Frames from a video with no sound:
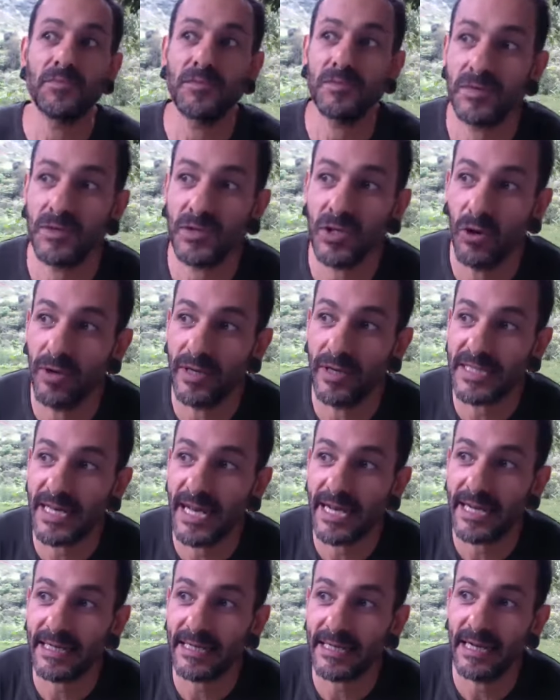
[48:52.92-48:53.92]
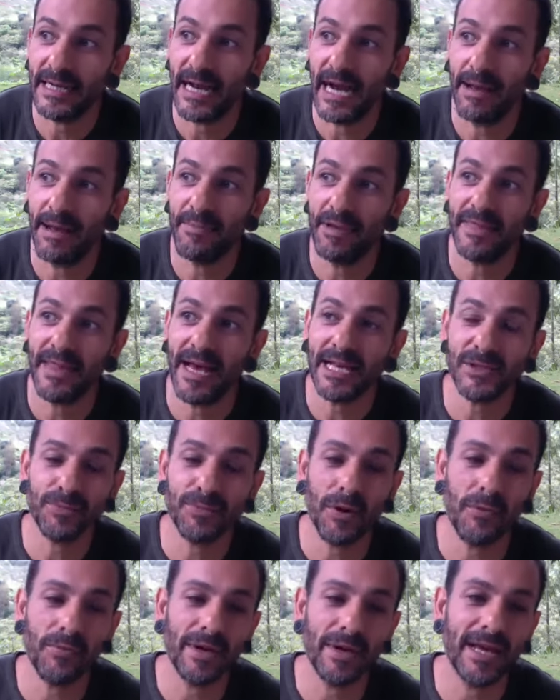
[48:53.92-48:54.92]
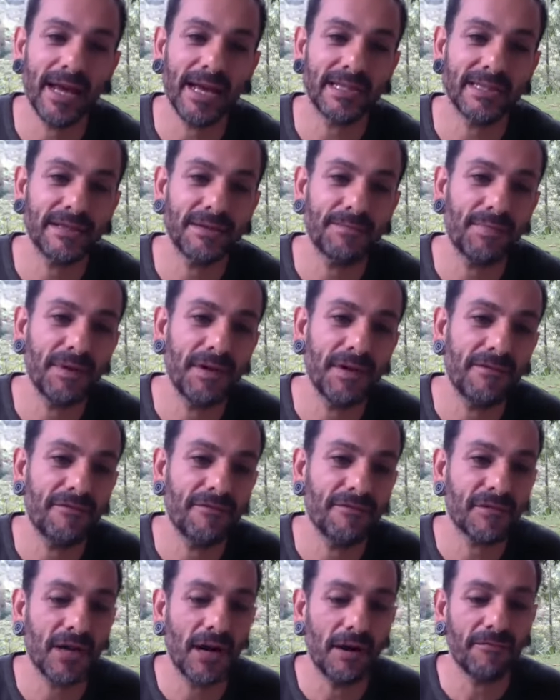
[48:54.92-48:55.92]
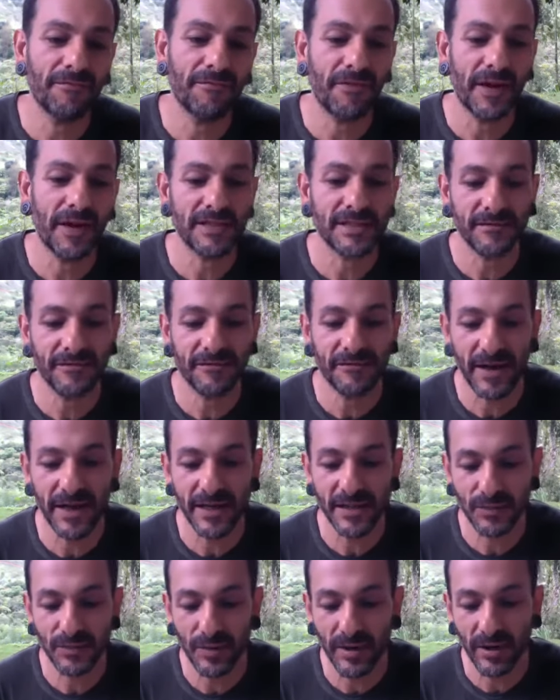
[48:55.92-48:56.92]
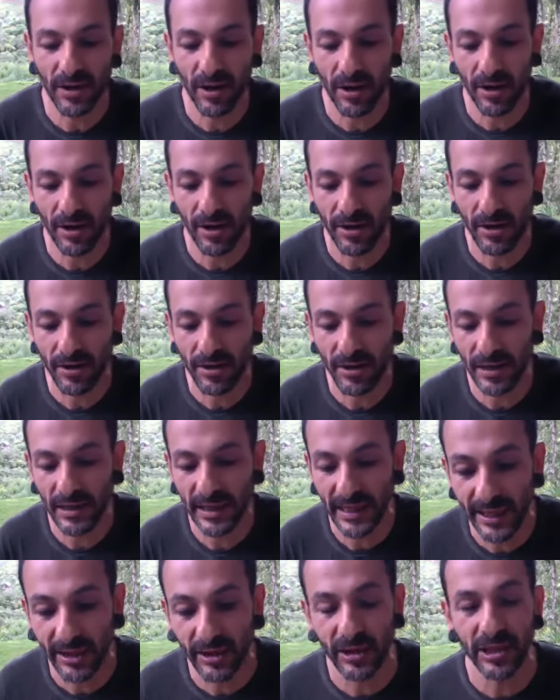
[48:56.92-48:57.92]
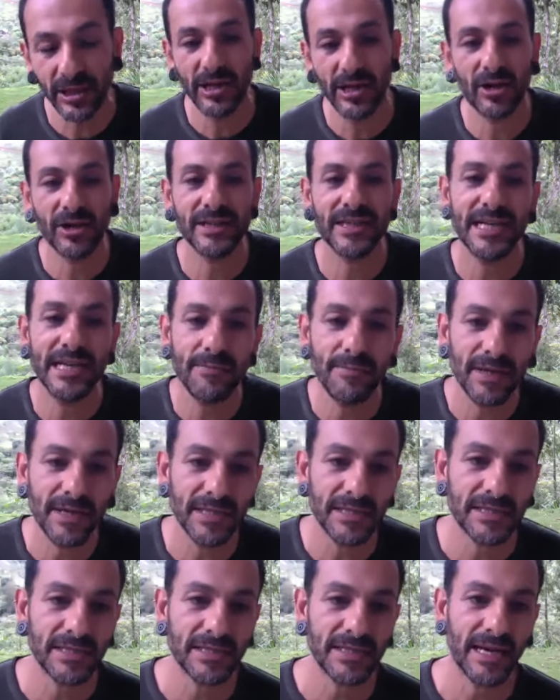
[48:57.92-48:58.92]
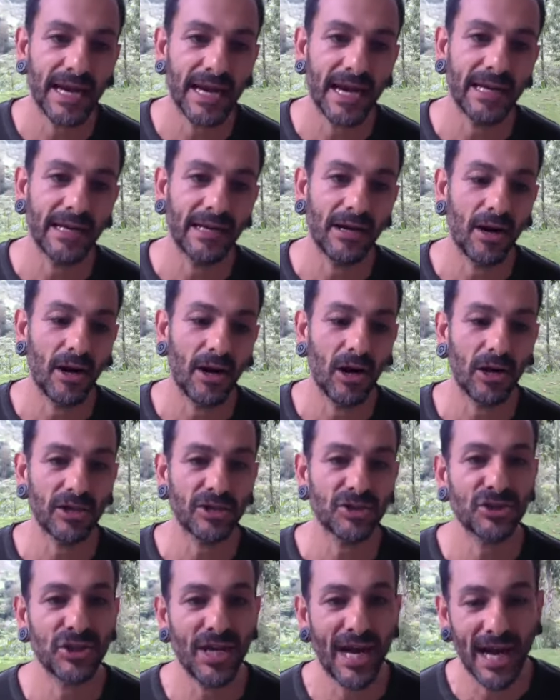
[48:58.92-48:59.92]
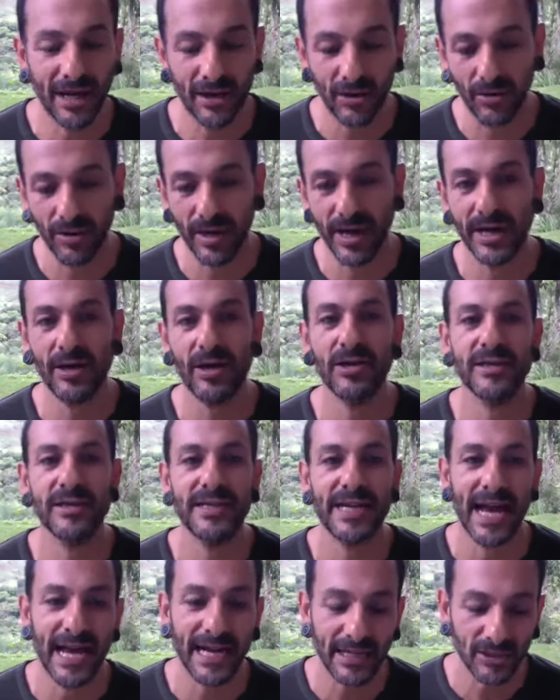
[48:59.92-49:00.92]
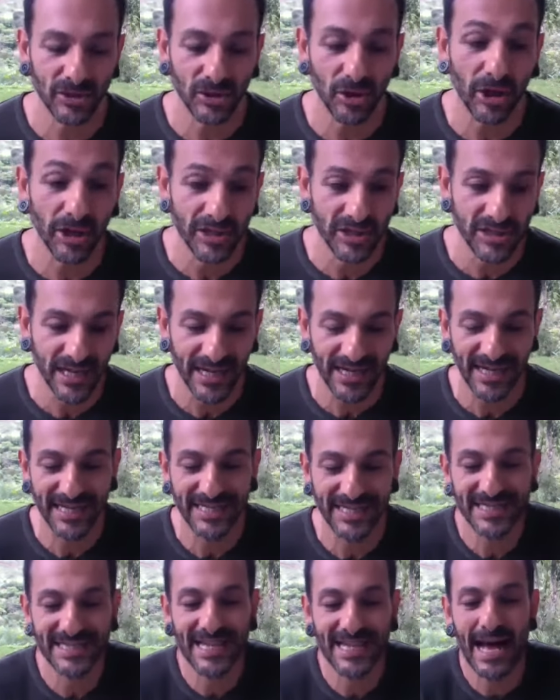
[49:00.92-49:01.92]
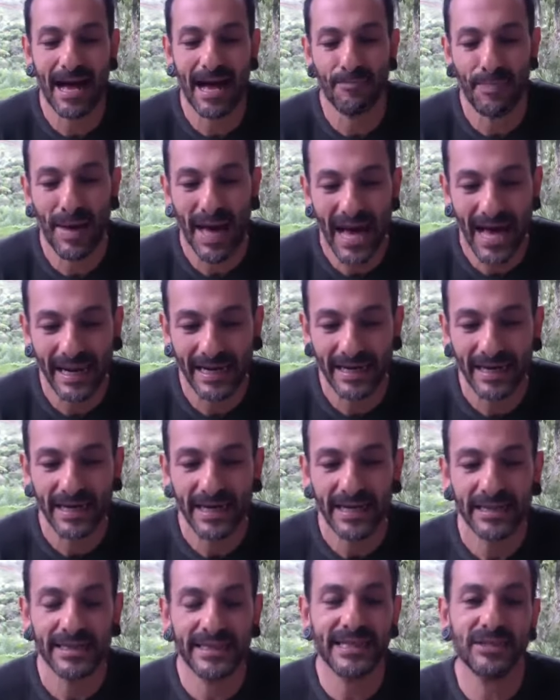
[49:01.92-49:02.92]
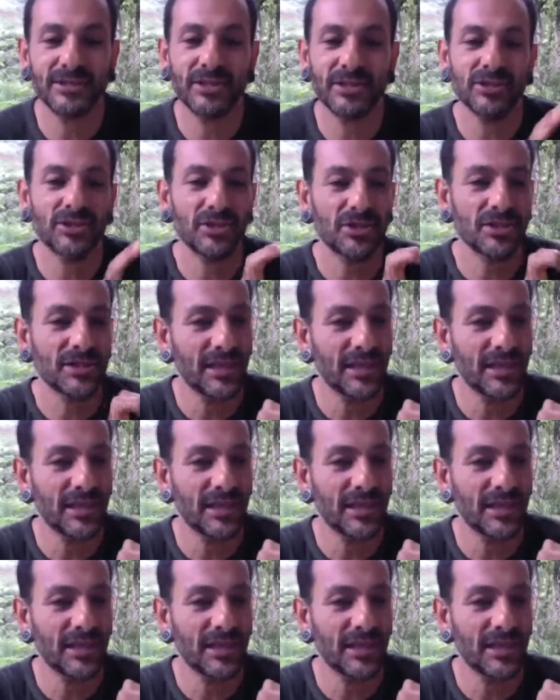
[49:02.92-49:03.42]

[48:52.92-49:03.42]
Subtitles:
So it's like, I mean, that's where we get to come face to face with literally our demons and our shadow and our dark side. It's not bad. These are just